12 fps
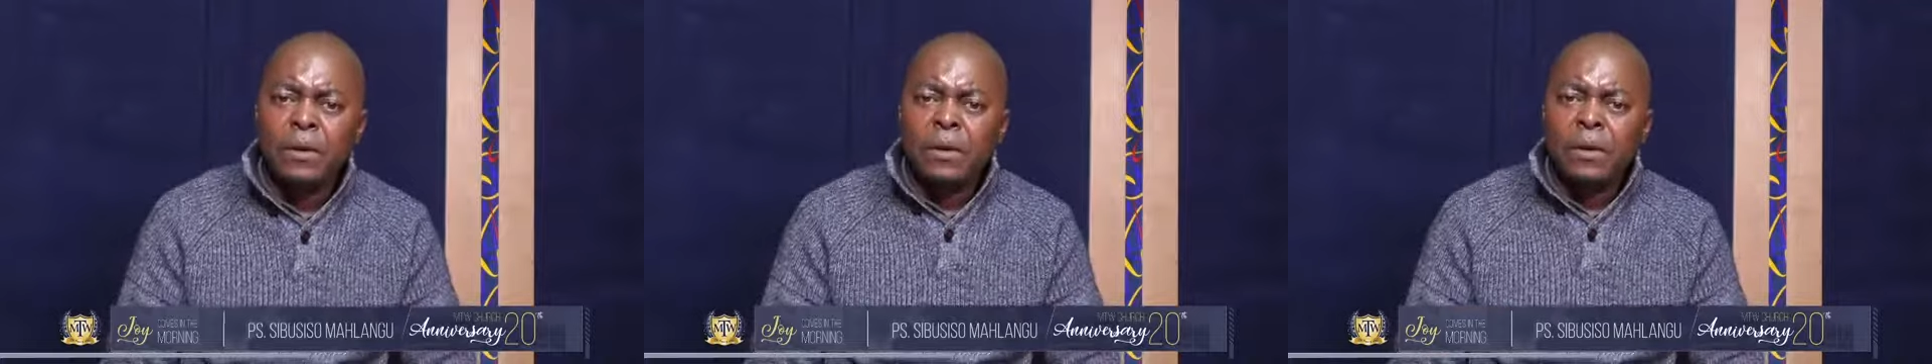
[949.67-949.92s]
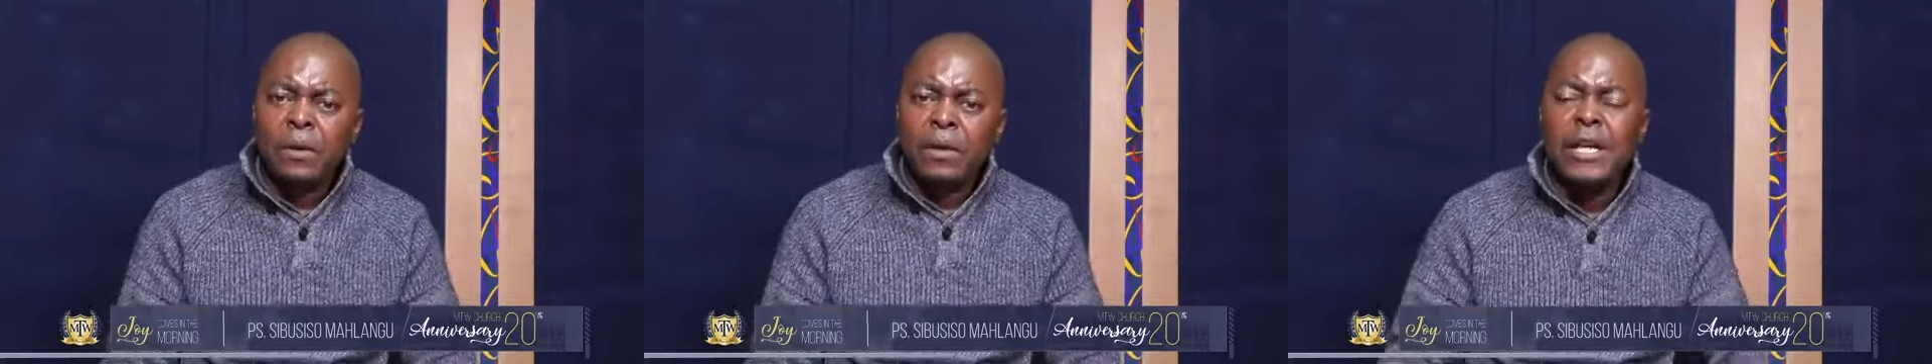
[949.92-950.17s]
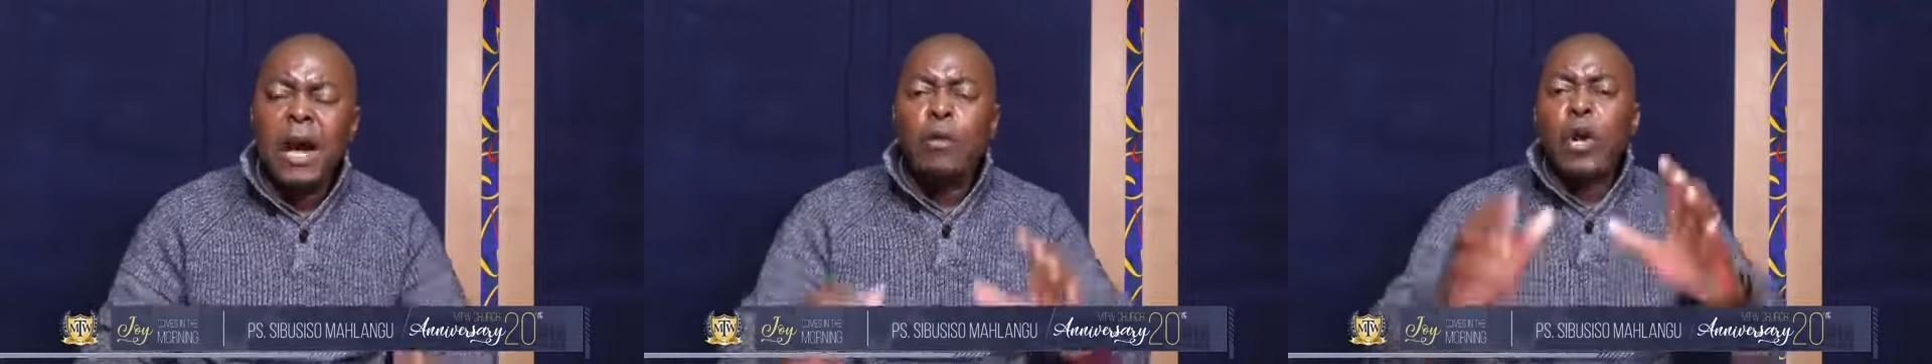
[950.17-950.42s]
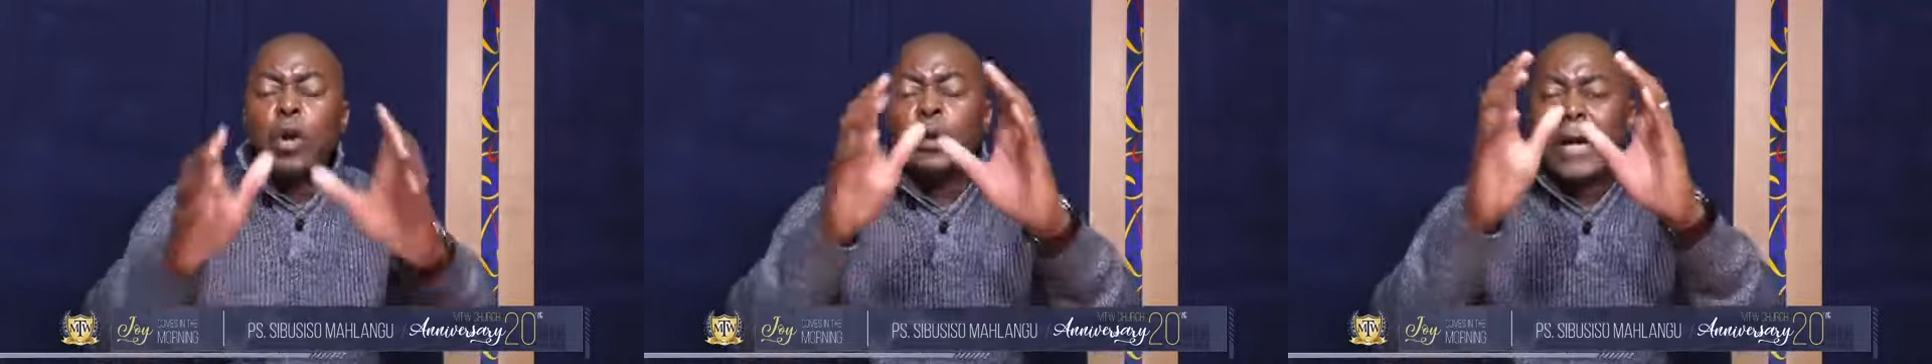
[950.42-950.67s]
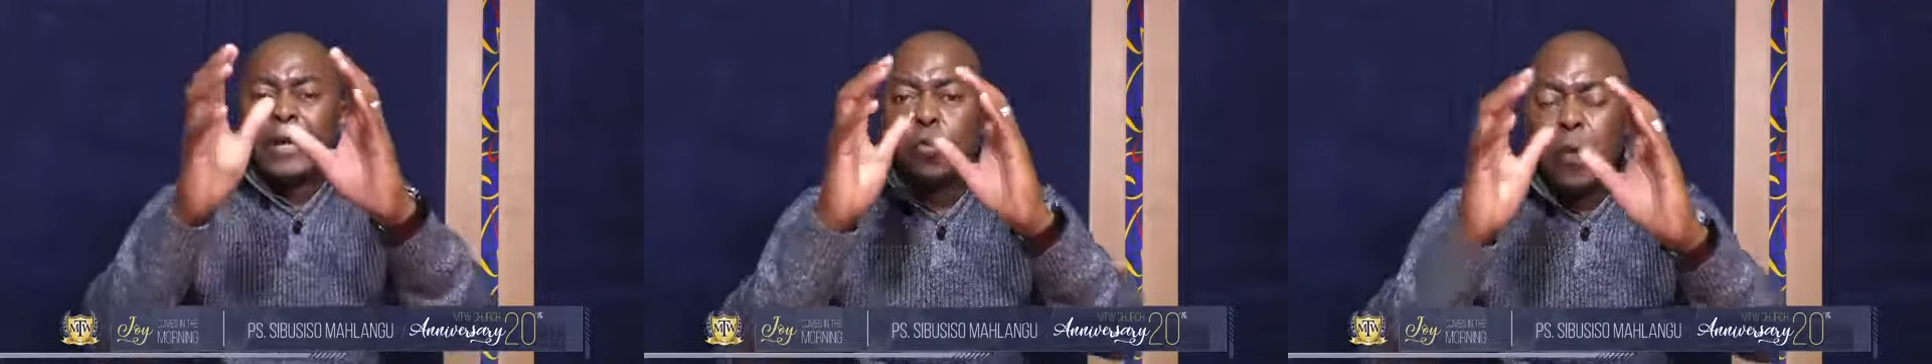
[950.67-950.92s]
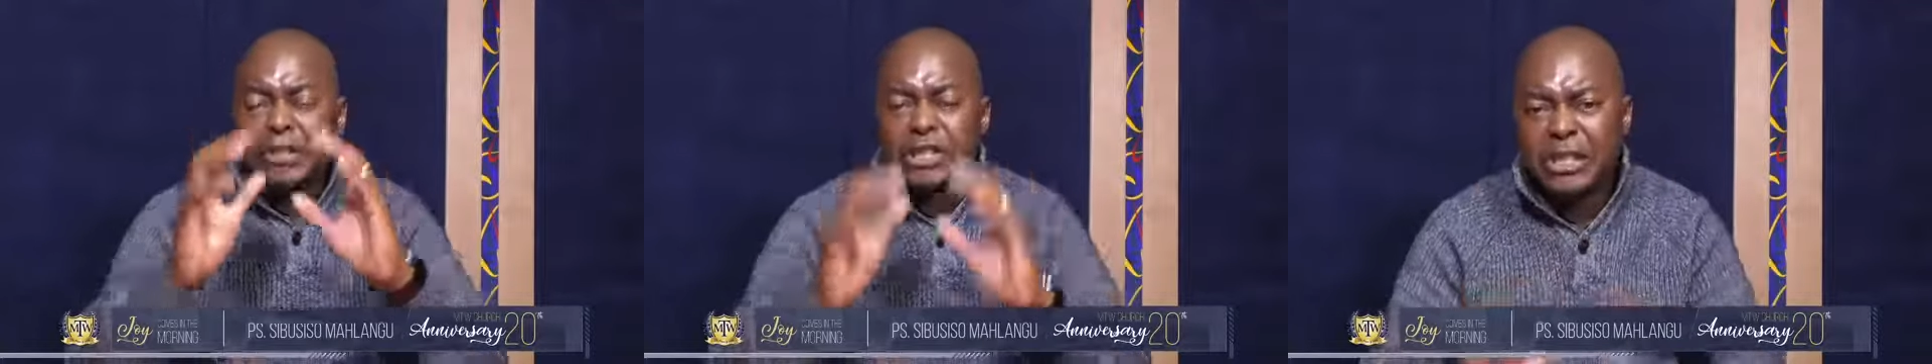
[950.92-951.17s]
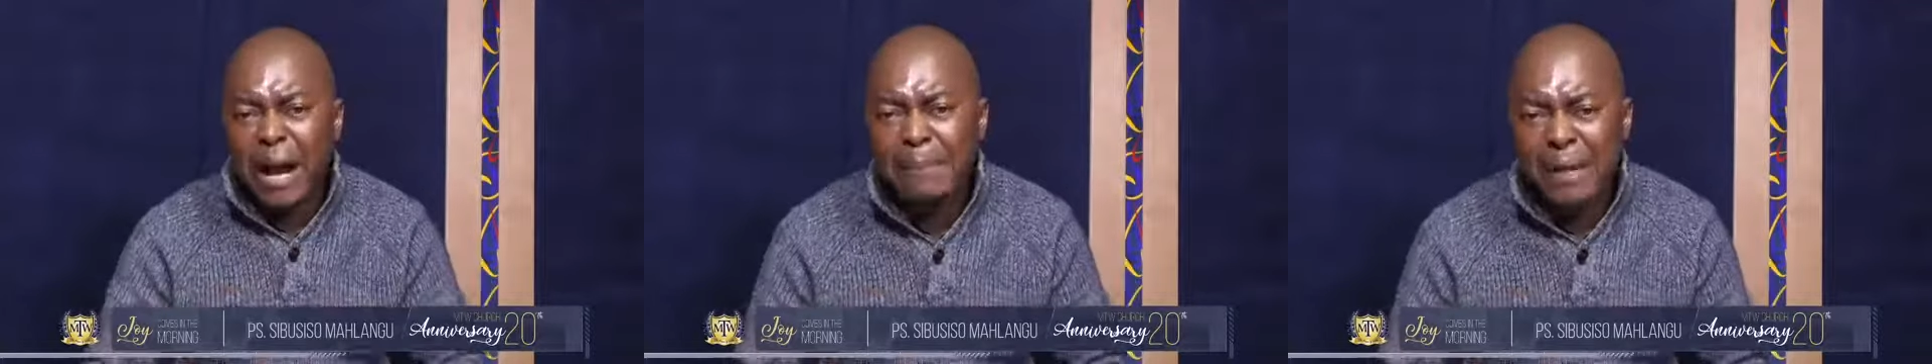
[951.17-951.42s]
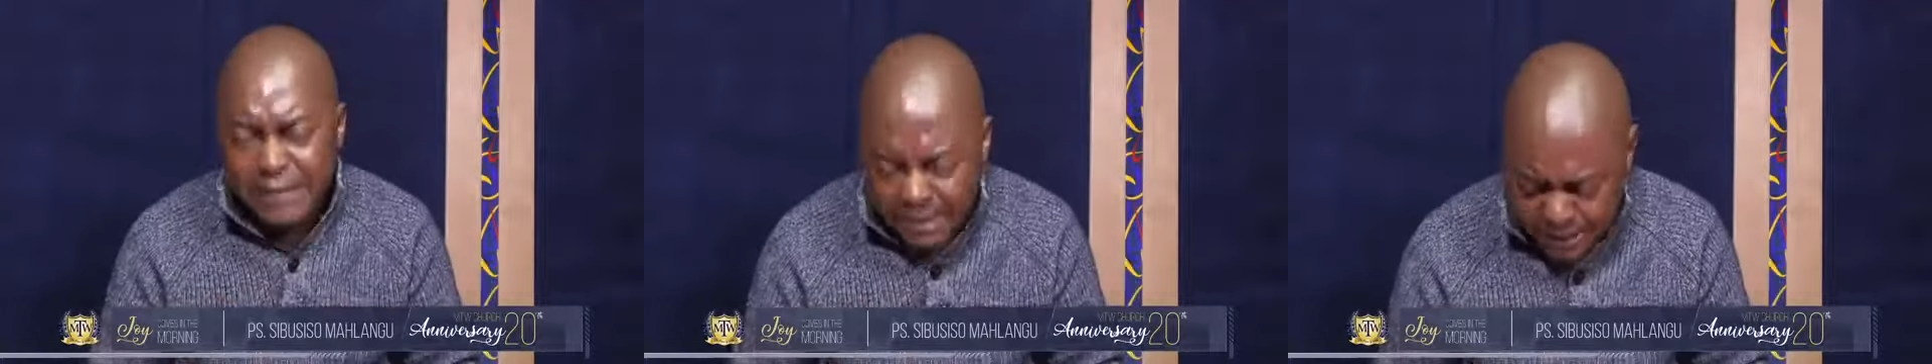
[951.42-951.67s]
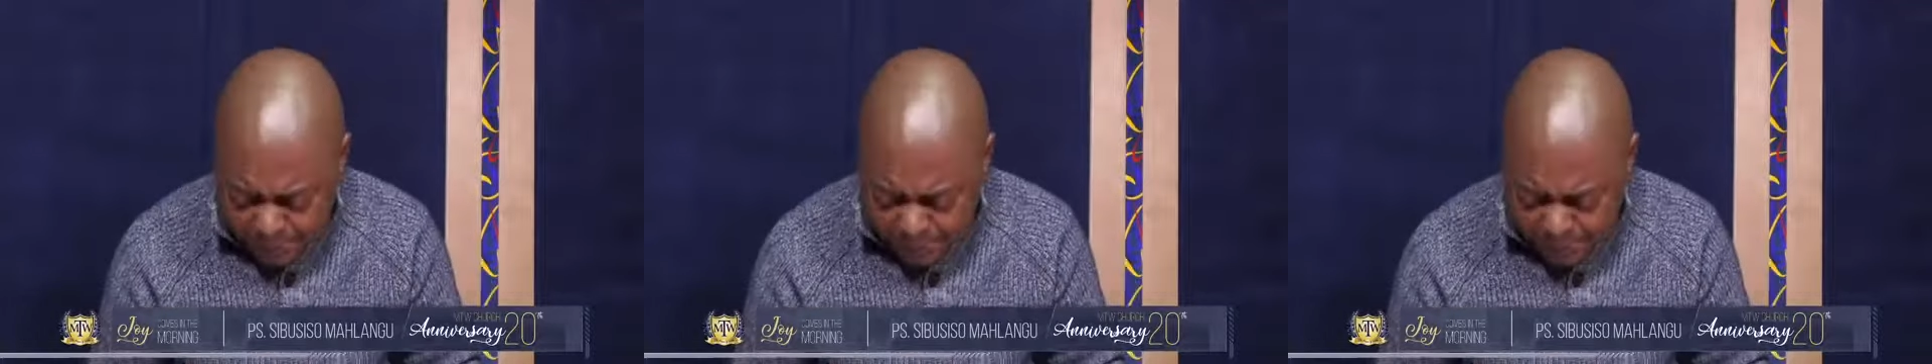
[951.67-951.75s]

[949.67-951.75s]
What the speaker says: Here we look at what Shammah did.